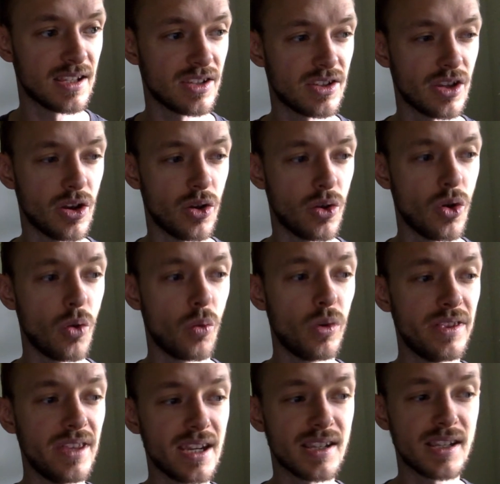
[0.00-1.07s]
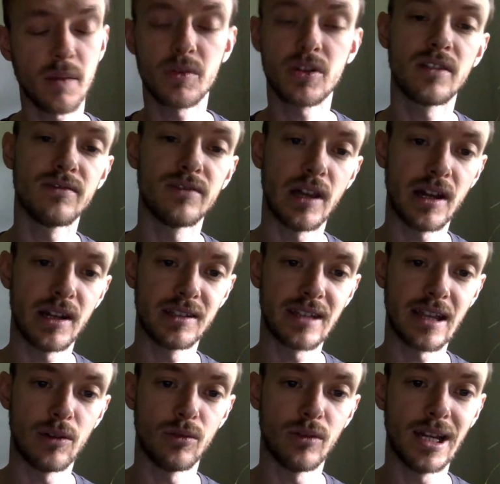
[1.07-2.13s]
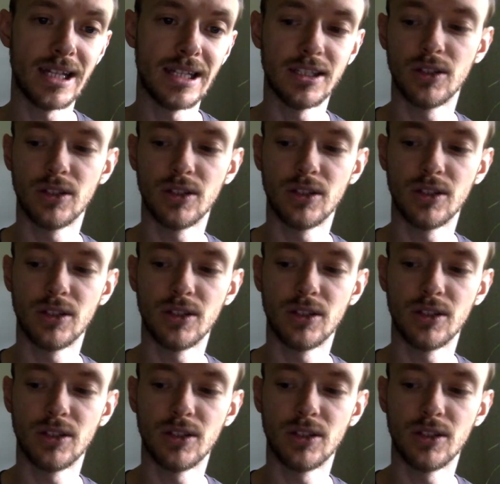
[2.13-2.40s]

So with the exception of Lana Del Rey,